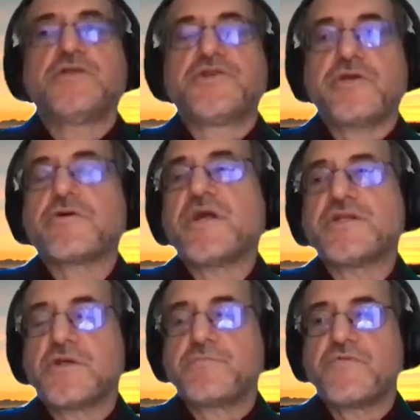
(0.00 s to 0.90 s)

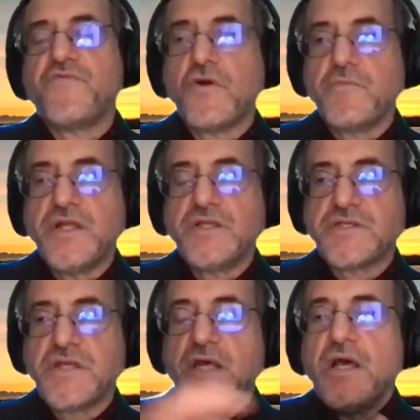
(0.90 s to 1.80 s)
deteriorates the performance.